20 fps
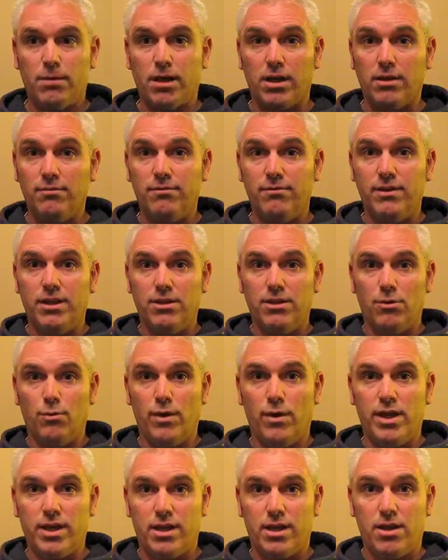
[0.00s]
a convenient
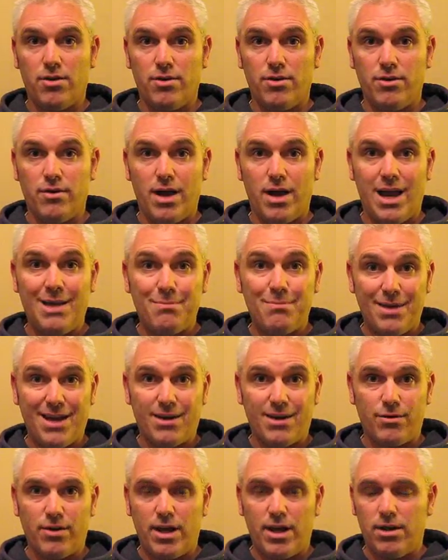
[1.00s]
way to carry your iPad
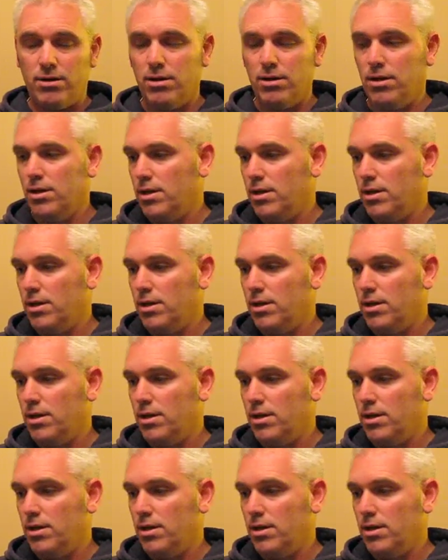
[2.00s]
around.